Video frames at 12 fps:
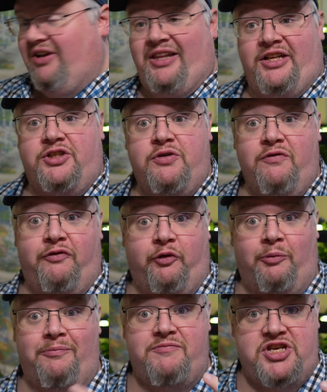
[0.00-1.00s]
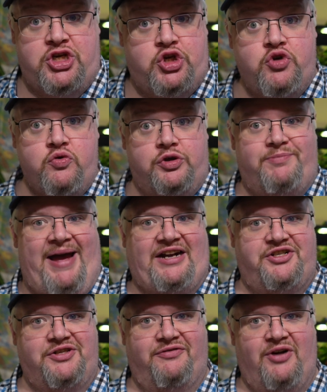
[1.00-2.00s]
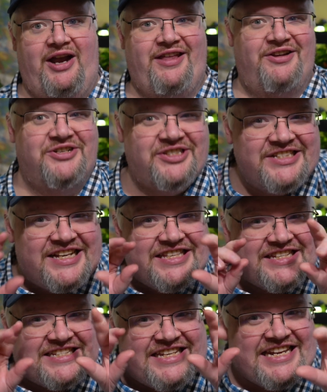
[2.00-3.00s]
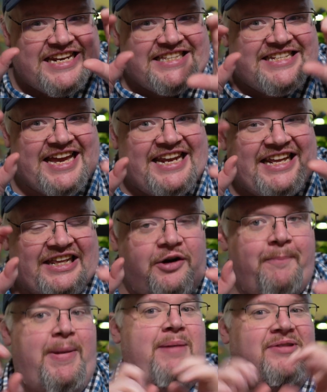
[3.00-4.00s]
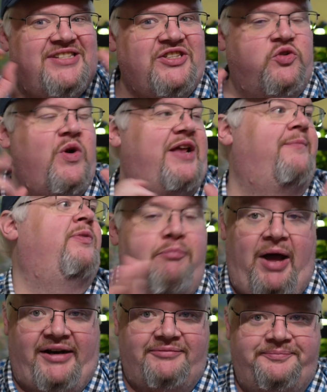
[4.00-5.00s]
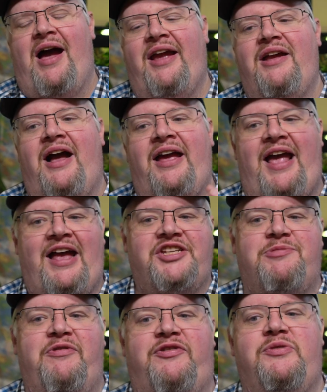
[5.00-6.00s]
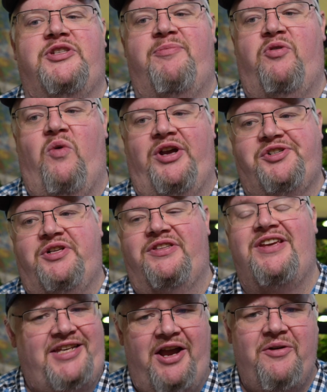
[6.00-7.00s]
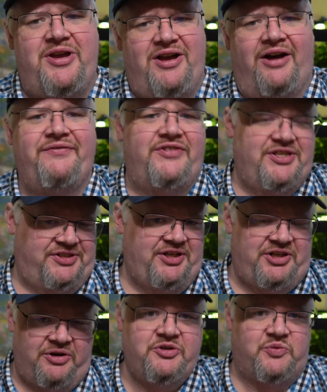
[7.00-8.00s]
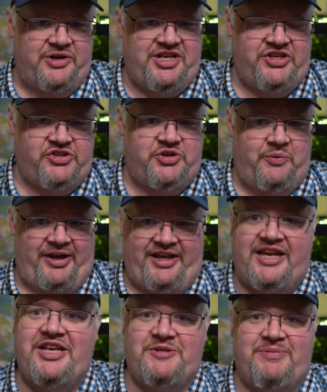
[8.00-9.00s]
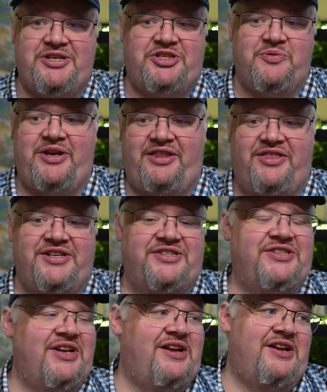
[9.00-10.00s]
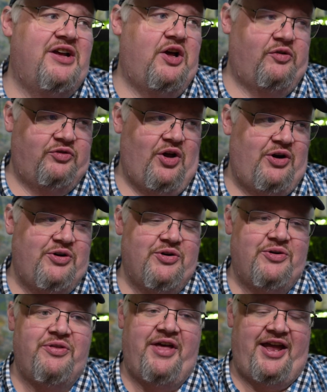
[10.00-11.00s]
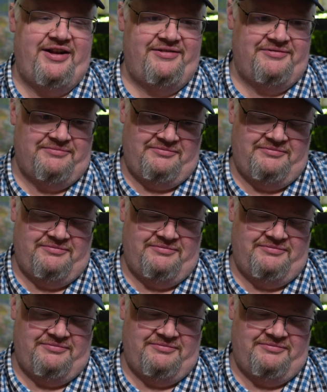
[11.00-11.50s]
got like two full huge batches of fry in there. There's tiny, teeny, tiny little babies. It's great. But I asked him a few simple questions. Gary obviously knows what he's doing. He's been doing this longer than...